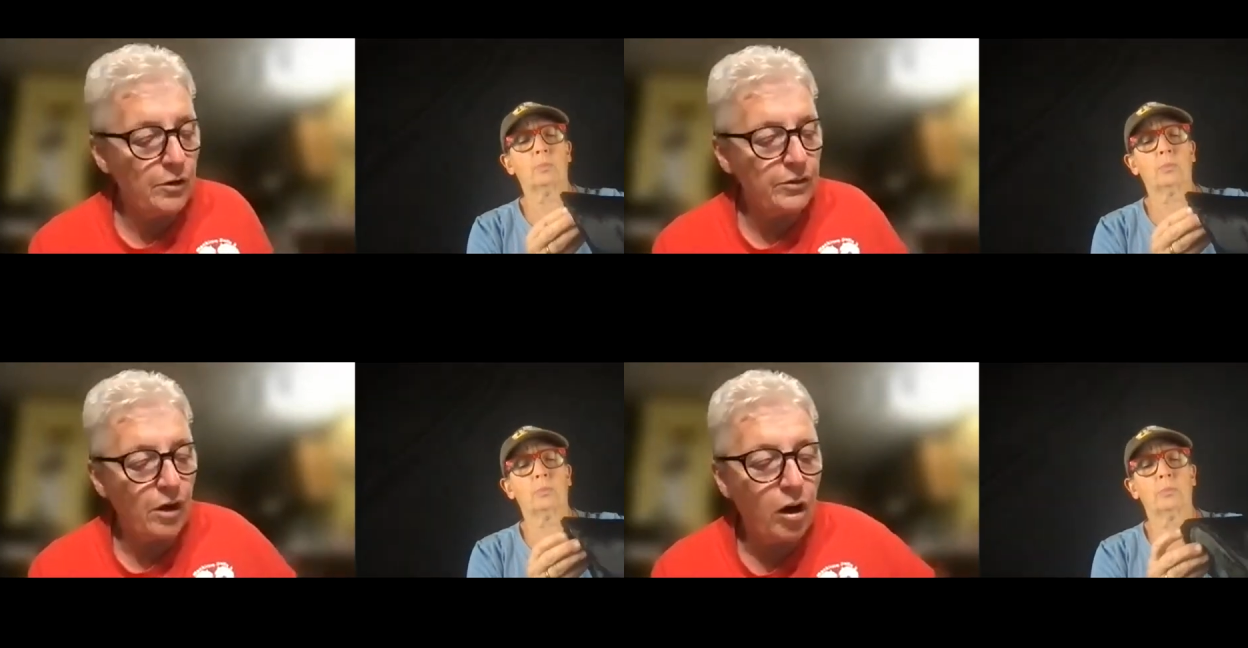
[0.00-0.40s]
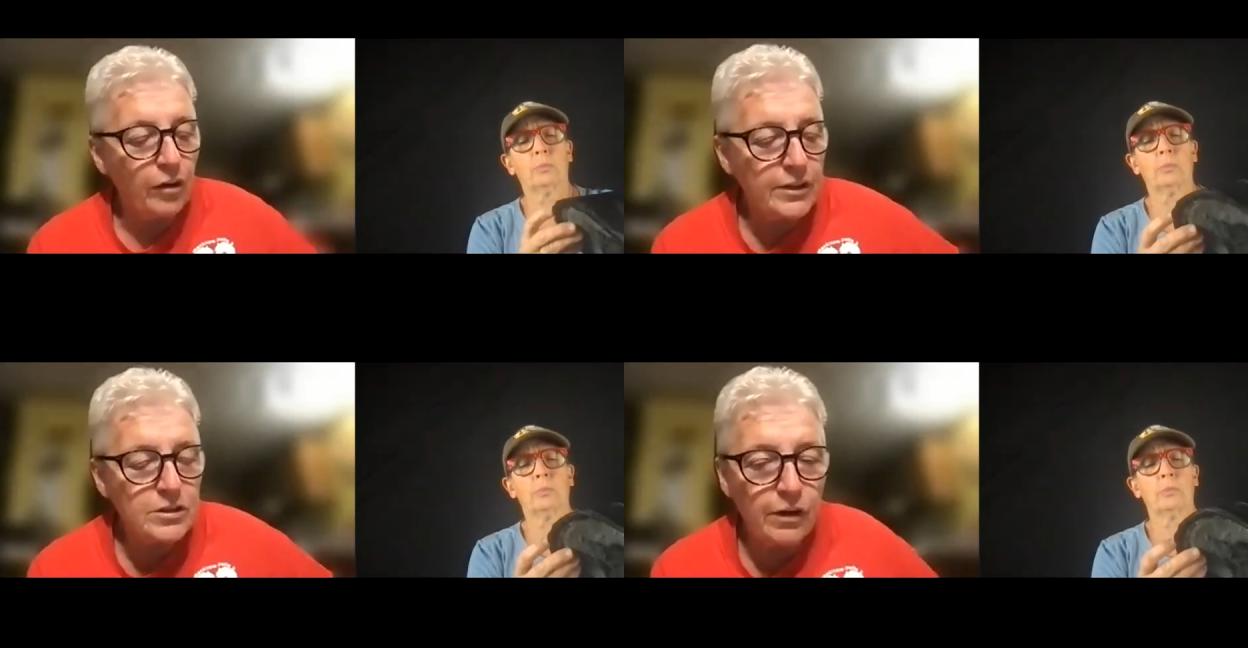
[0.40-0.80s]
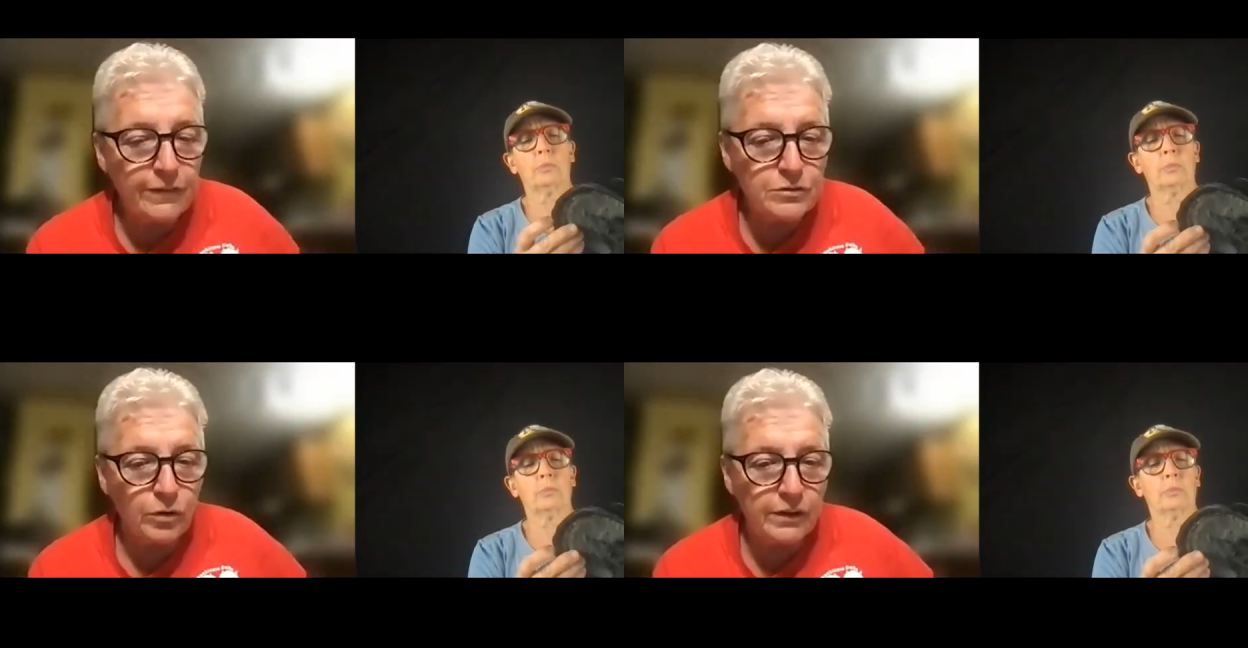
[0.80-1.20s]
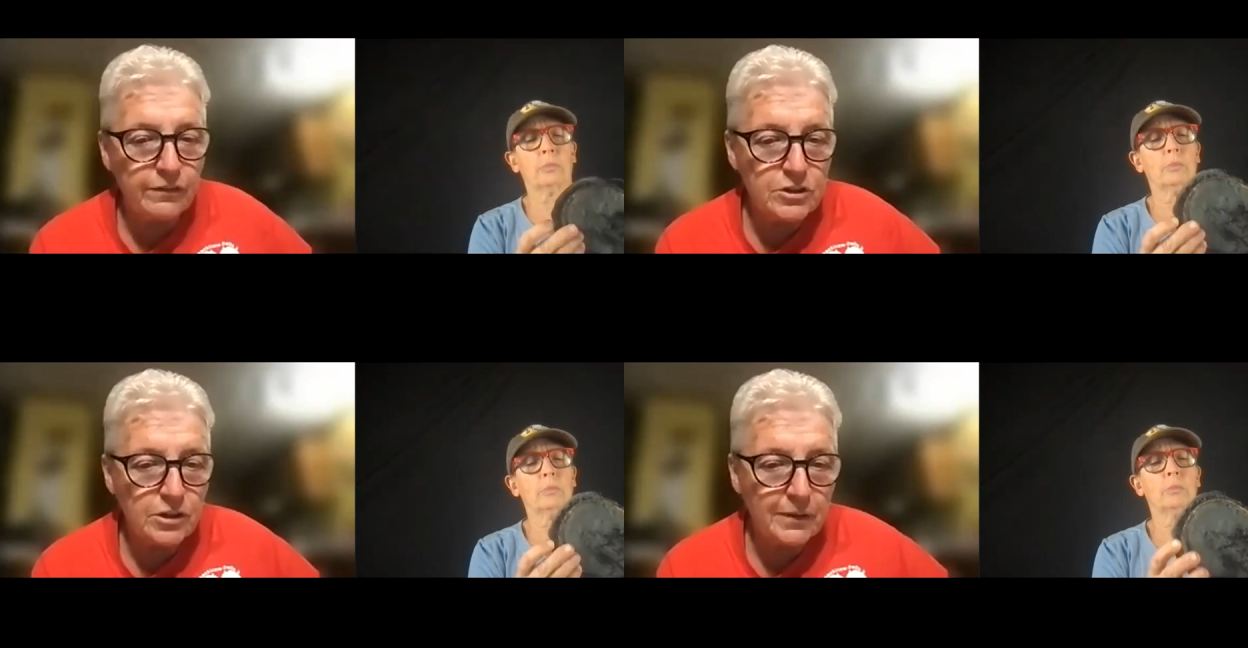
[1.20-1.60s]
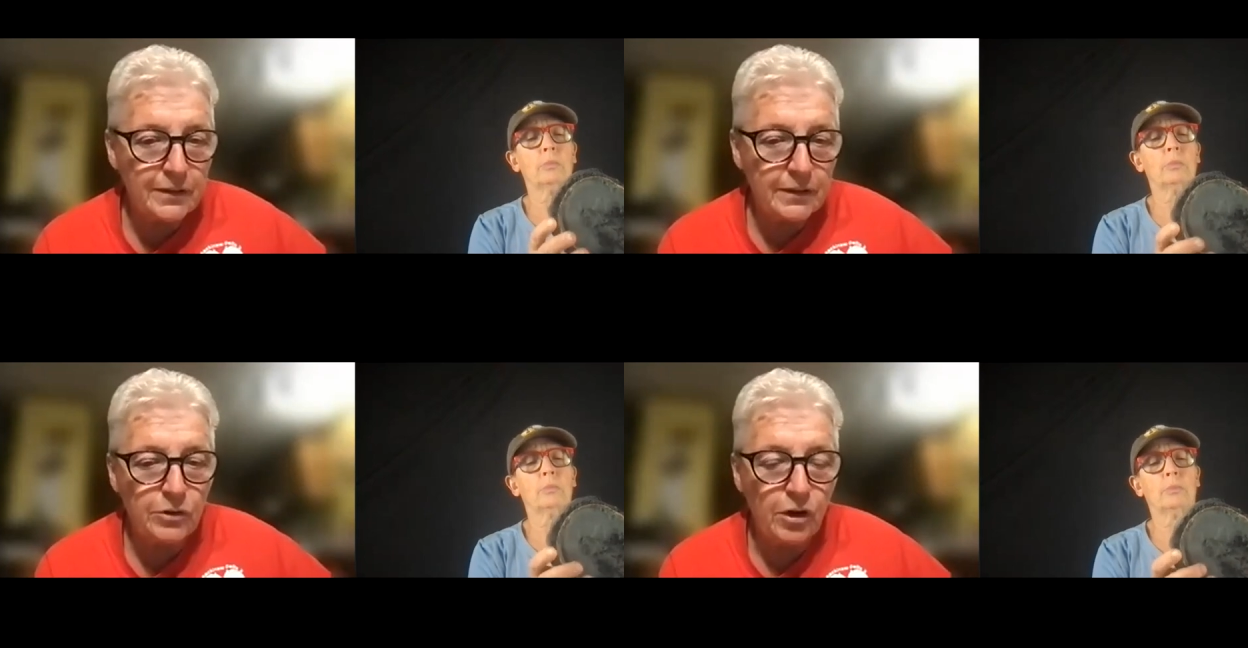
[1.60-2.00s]
Speaker 1: All these hooves will eventually blend in
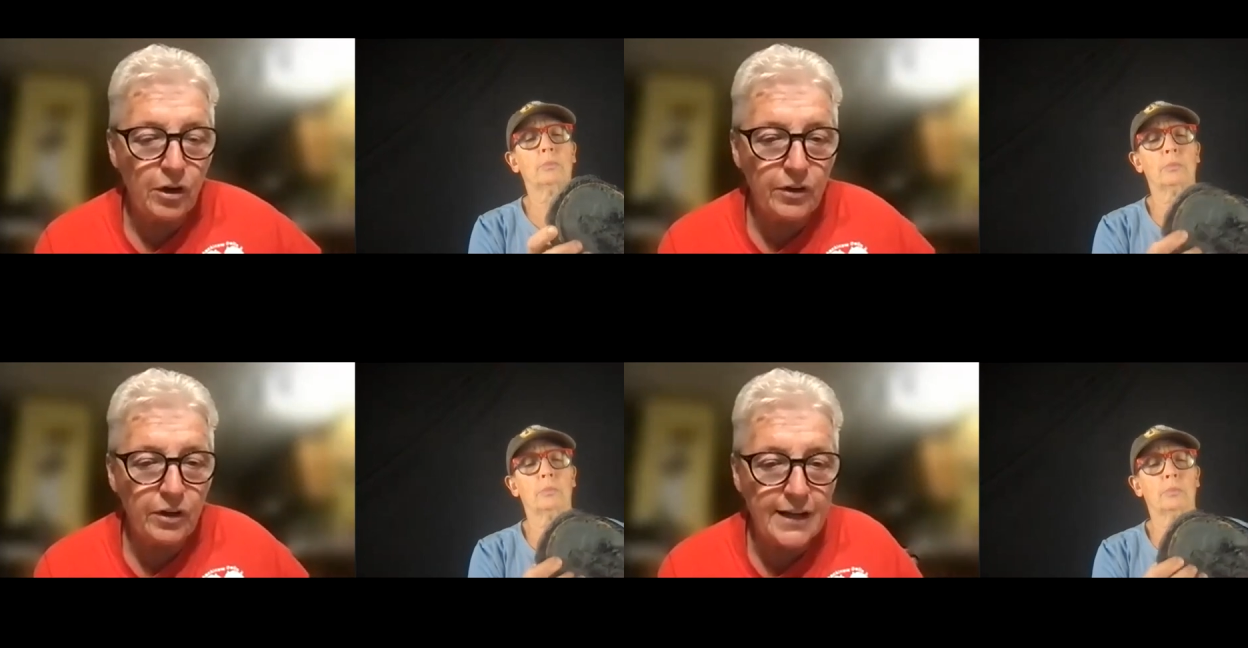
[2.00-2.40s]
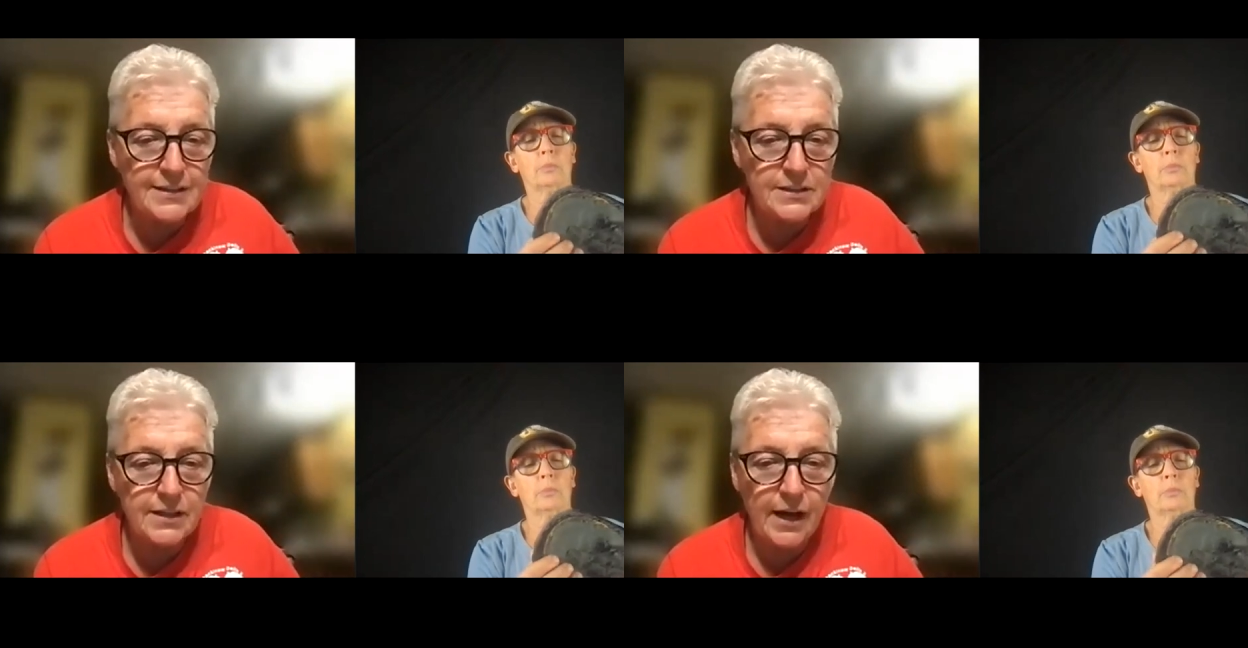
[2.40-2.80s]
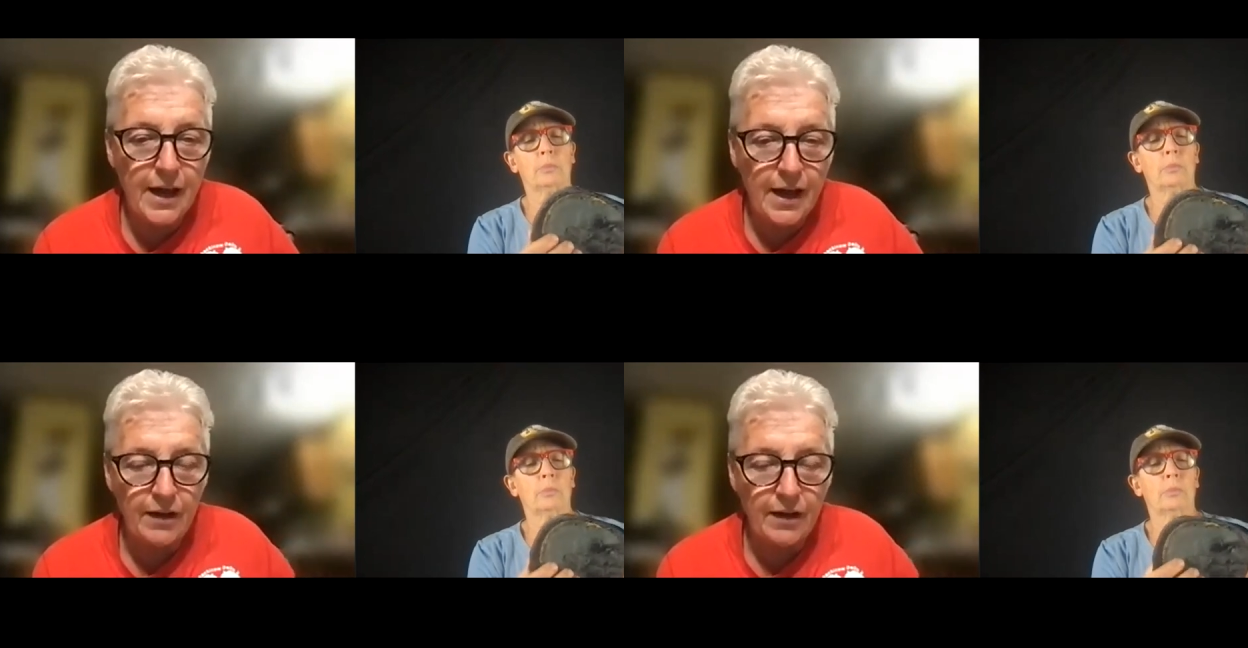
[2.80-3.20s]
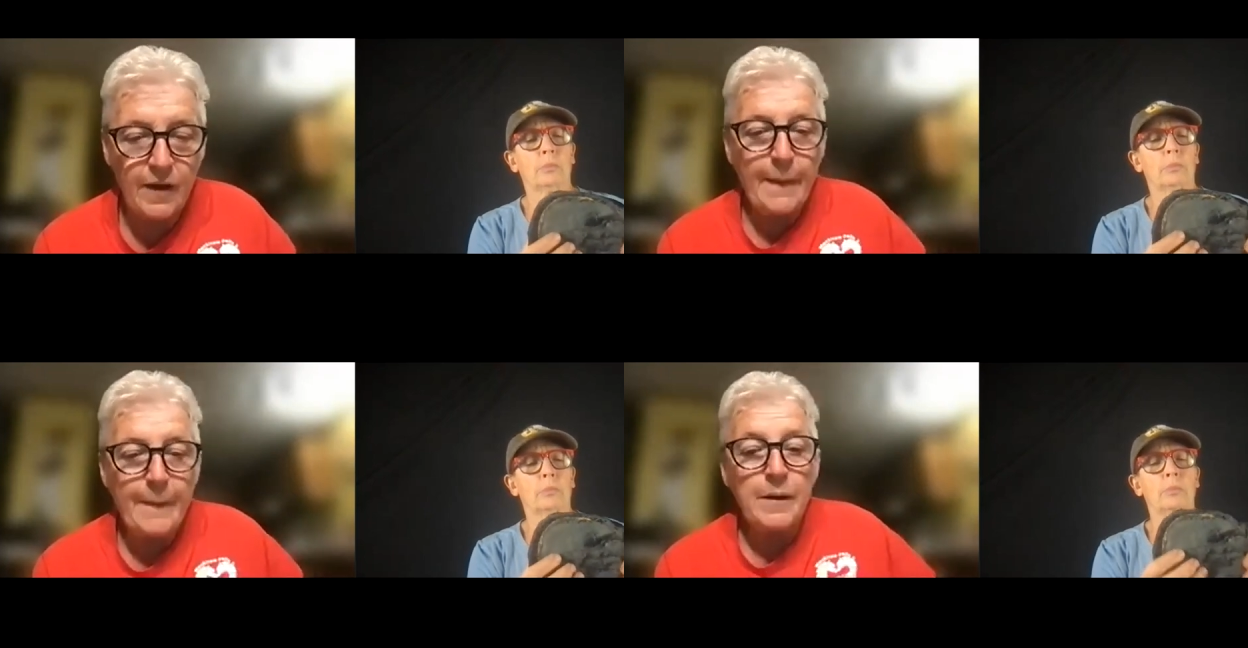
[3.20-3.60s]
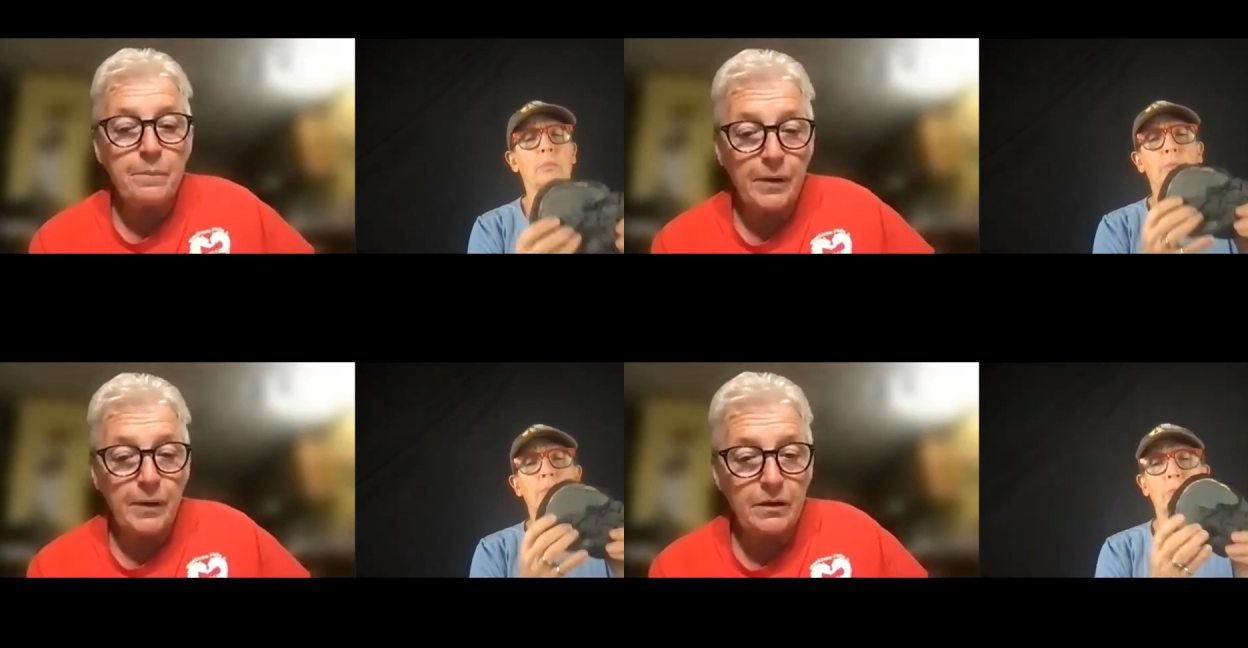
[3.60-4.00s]
with all the classes that I have, but